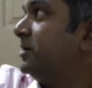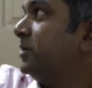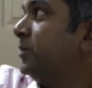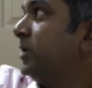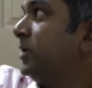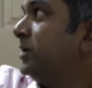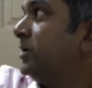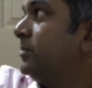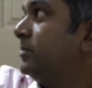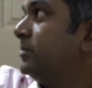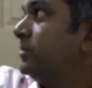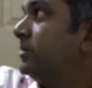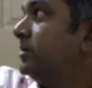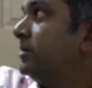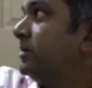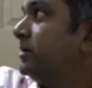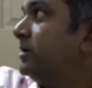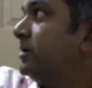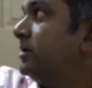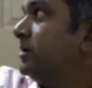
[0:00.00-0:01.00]
Welcome.
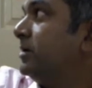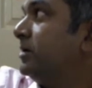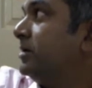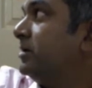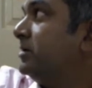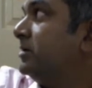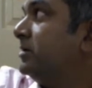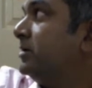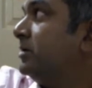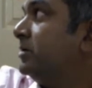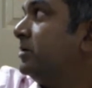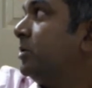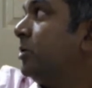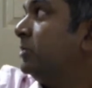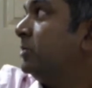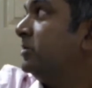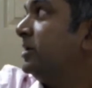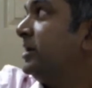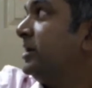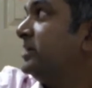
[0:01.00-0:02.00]

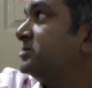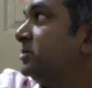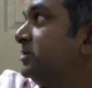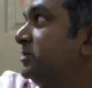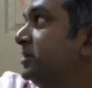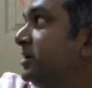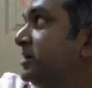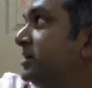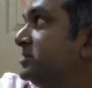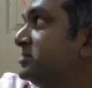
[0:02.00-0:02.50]
All the lights on.